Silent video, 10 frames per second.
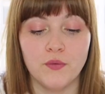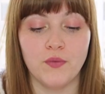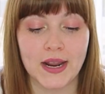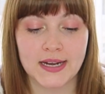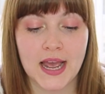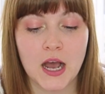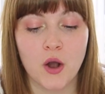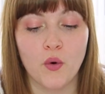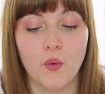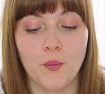Right
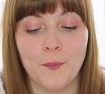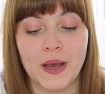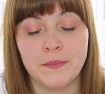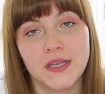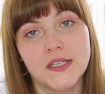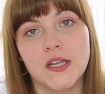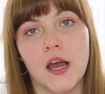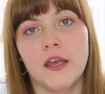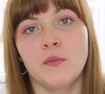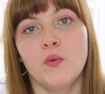now, my me
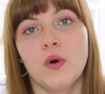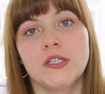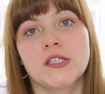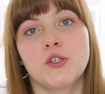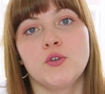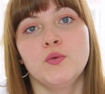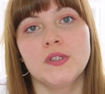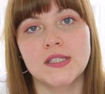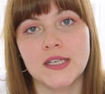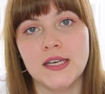time was to
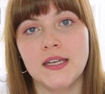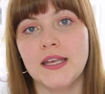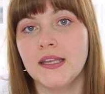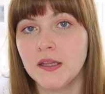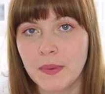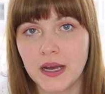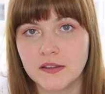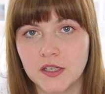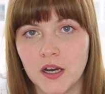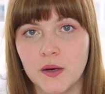sit in the
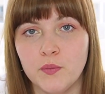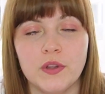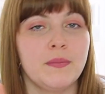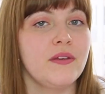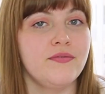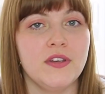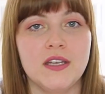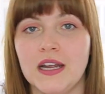bathtub with my feet.